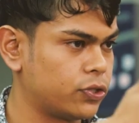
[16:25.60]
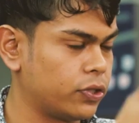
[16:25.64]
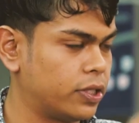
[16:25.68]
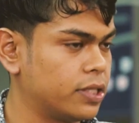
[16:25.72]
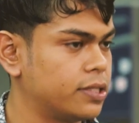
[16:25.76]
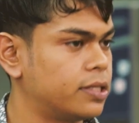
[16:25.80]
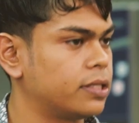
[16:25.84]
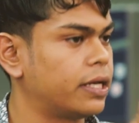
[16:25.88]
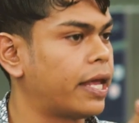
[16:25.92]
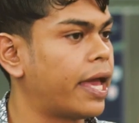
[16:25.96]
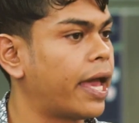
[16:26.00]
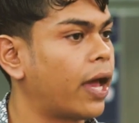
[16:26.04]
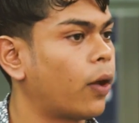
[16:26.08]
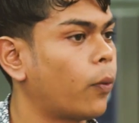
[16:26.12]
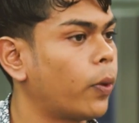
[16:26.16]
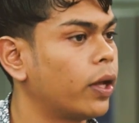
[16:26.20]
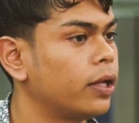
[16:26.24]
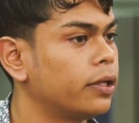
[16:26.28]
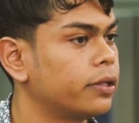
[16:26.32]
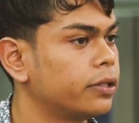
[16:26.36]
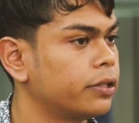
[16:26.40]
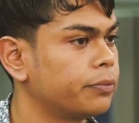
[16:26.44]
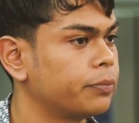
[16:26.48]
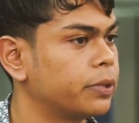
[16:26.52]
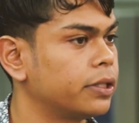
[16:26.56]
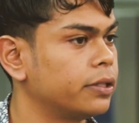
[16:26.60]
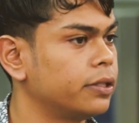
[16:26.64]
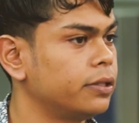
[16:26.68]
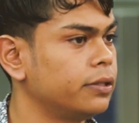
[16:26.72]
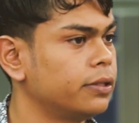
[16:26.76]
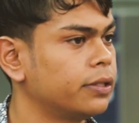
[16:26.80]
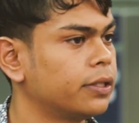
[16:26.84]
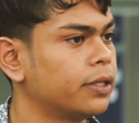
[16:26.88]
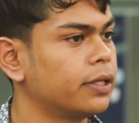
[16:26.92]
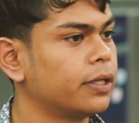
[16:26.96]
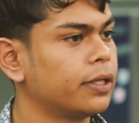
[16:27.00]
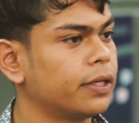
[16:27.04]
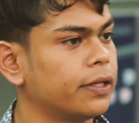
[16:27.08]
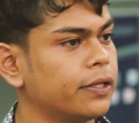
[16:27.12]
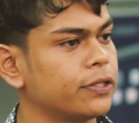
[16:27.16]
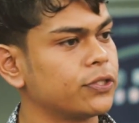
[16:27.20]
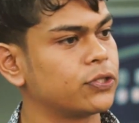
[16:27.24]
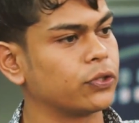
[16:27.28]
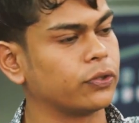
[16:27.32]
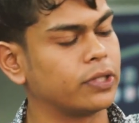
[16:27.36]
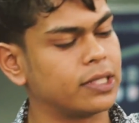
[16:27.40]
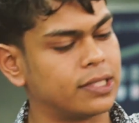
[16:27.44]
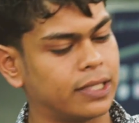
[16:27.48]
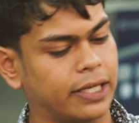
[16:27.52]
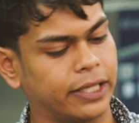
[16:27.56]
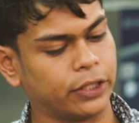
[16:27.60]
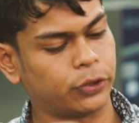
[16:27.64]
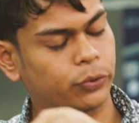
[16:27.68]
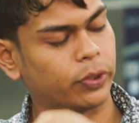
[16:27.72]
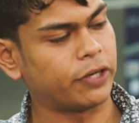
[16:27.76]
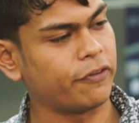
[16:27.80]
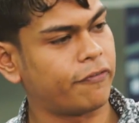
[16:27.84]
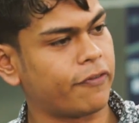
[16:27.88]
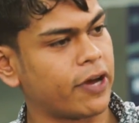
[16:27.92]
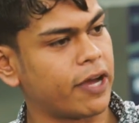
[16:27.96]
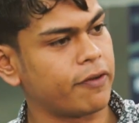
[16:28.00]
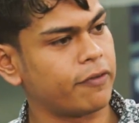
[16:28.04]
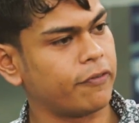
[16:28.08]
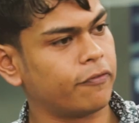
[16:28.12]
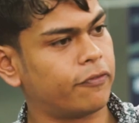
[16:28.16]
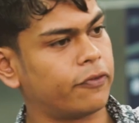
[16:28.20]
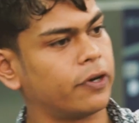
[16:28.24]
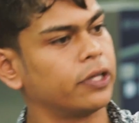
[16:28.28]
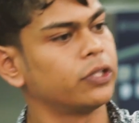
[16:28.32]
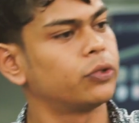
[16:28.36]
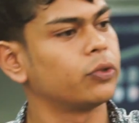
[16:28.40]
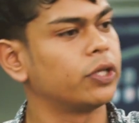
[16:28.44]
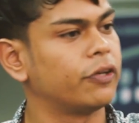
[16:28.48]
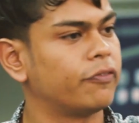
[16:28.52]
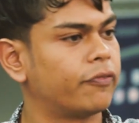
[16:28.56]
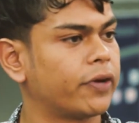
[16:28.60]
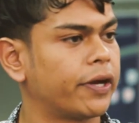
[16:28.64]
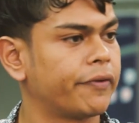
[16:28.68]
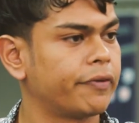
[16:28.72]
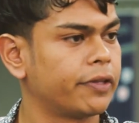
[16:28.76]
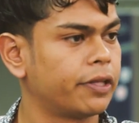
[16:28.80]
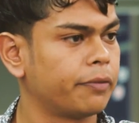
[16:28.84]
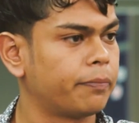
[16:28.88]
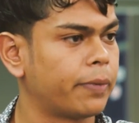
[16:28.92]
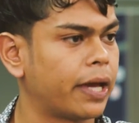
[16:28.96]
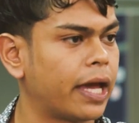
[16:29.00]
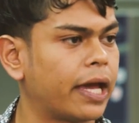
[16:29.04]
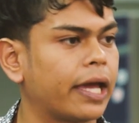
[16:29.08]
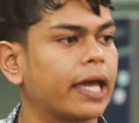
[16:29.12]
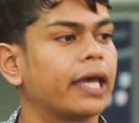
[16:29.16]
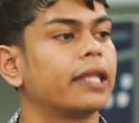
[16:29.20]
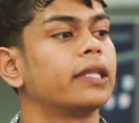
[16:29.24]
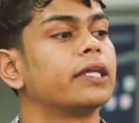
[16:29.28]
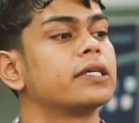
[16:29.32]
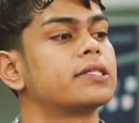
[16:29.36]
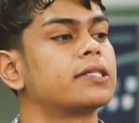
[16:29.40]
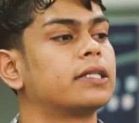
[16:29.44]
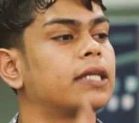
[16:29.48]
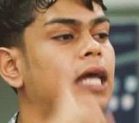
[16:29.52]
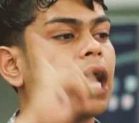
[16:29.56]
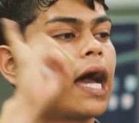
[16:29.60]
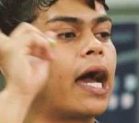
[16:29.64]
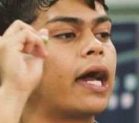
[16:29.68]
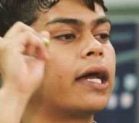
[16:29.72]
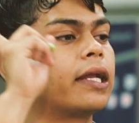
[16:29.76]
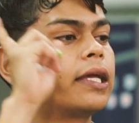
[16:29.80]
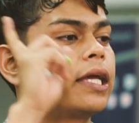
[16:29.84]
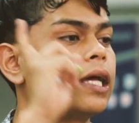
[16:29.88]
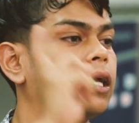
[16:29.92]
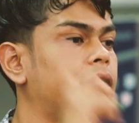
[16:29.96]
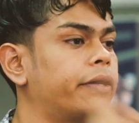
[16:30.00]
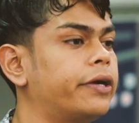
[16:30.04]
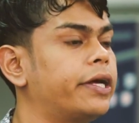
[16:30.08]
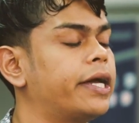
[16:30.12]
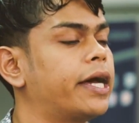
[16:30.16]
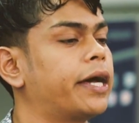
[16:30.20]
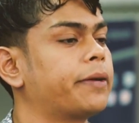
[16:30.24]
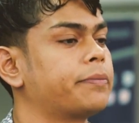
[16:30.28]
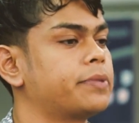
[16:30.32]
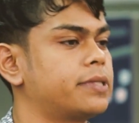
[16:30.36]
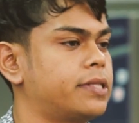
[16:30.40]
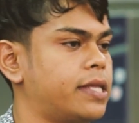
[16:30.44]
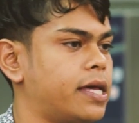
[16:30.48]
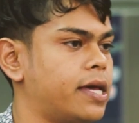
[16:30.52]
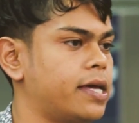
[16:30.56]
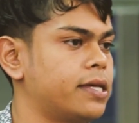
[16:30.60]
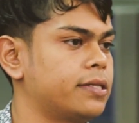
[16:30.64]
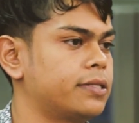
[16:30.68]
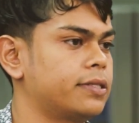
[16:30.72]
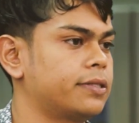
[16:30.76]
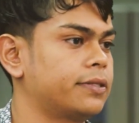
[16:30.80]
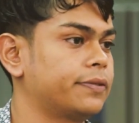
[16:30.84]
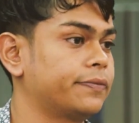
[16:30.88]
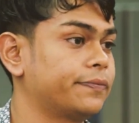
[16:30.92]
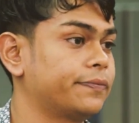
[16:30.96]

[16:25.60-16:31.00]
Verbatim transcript: So there's an airwell in the middle, so it's like 25 in front, 25 at the back, and there's an art gallery upstairs.